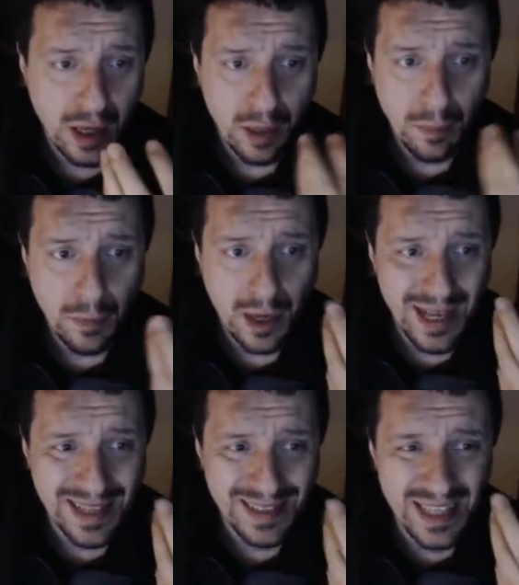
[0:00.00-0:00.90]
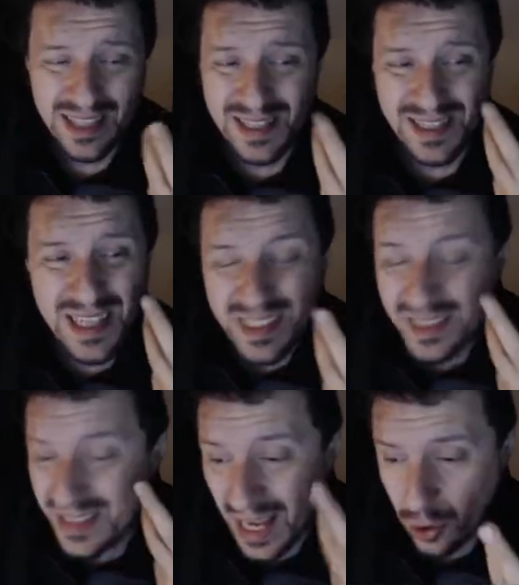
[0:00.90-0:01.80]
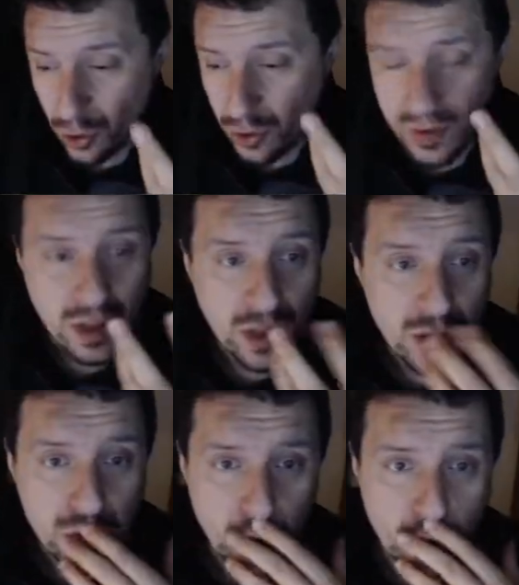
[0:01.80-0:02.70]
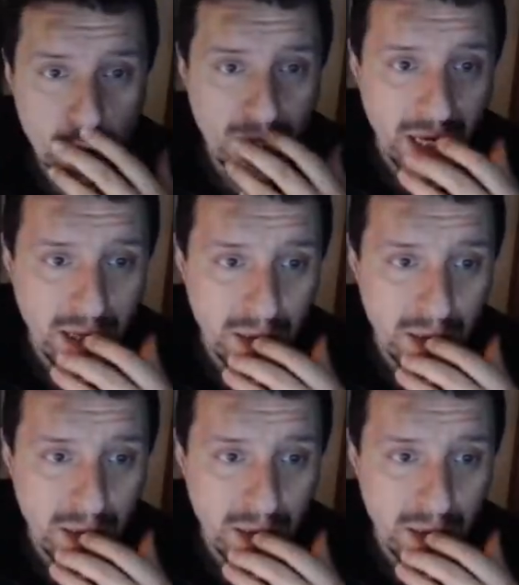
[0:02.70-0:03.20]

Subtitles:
less than 6 seconds. So you can